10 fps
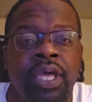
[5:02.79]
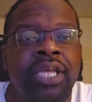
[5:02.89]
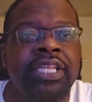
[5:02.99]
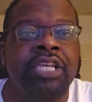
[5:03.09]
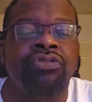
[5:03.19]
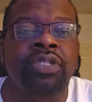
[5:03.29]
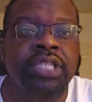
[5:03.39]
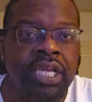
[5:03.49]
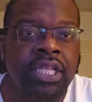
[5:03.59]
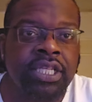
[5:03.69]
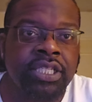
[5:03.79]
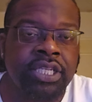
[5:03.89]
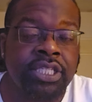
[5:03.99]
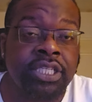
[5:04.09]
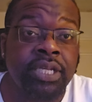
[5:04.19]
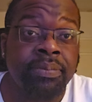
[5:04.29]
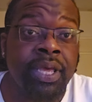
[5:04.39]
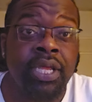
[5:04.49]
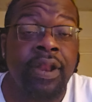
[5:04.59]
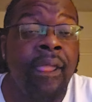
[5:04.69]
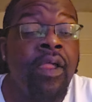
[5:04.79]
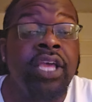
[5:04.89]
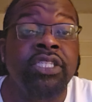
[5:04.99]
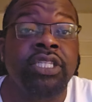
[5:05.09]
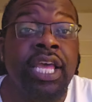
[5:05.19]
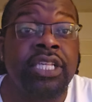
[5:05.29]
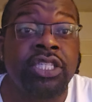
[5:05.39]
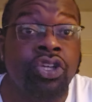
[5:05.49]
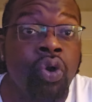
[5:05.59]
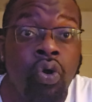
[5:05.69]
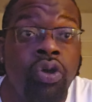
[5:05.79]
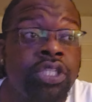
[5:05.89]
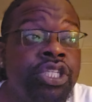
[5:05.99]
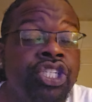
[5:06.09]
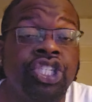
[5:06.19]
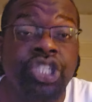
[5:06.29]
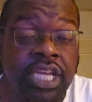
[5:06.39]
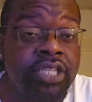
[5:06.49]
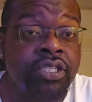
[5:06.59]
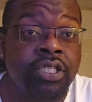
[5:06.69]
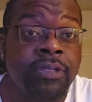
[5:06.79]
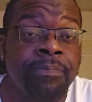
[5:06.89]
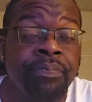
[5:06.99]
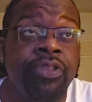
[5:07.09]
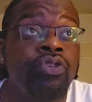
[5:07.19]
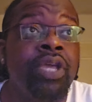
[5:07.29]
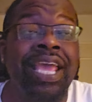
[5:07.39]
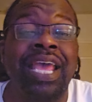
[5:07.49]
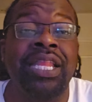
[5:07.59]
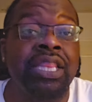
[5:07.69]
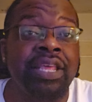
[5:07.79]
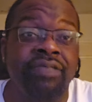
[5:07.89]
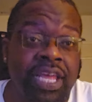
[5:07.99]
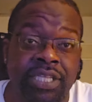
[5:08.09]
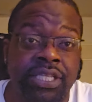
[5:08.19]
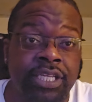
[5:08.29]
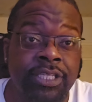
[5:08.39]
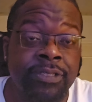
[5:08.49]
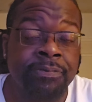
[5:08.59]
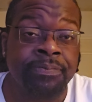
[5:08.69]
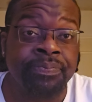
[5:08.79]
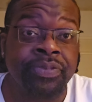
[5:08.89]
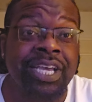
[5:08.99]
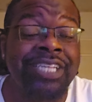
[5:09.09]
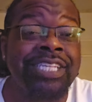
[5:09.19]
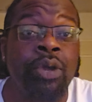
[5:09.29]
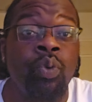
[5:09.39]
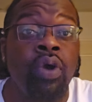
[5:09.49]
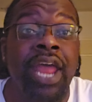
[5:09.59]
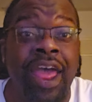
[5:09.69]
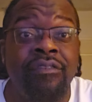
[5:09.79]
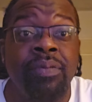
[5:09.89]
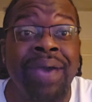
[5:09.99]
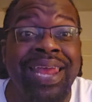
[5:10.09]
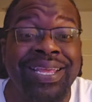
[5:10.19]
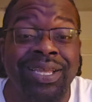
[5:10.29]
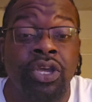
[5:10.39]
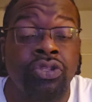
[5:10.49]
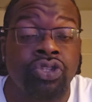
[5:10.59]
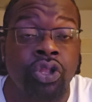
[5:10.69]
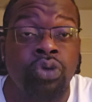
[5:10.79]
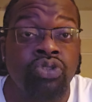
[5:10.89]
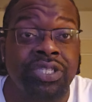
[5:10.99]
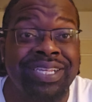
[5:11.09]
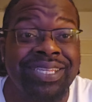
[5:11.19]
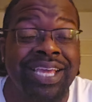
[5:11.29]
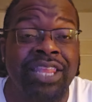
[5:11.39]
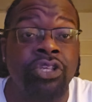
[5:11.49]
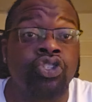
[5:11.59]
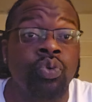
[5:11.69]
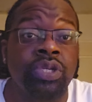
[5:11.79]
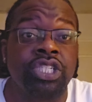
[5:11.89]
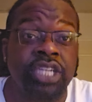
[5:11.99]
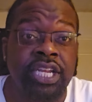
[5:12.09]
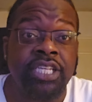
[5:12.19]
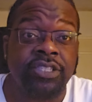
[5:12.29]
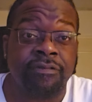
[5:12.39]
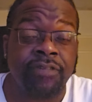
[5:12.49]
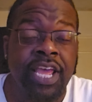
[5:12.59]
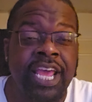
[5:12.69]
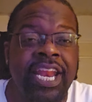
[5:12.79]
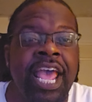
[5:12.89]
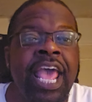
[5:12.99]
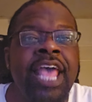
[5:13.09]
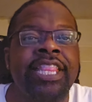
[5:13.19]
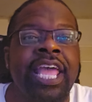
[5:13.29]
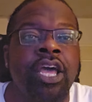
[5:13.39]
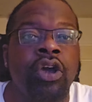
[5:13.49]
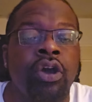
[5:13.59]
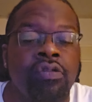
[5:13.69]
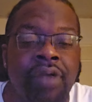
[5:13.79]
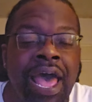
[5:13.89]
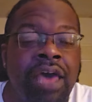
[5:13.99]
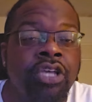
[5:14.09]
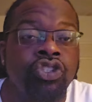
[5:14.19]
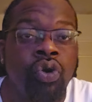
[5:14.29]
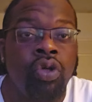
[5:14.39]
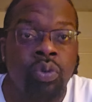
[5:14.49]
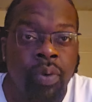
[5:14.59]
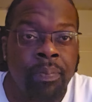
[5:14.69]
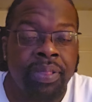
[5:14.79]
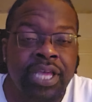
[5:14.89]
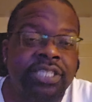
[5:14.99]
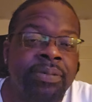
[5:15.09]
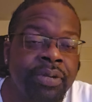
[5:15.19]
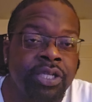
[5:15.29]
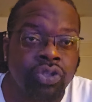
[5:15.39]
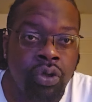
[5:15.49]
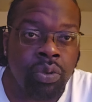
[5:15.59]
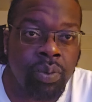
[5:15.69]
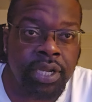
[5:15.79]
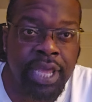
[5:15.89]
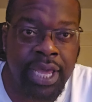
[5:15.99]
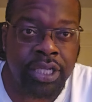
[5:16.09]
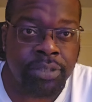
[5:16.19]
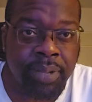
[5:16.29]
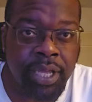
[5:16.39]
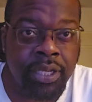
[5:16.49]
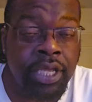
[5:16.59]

That's ridiculous in the city, man. It's, it's going to shits. You can't live like this. Because they want everybody close knit together so when shit hits the fan, they could corral us all in one place and put us all in one cage, man.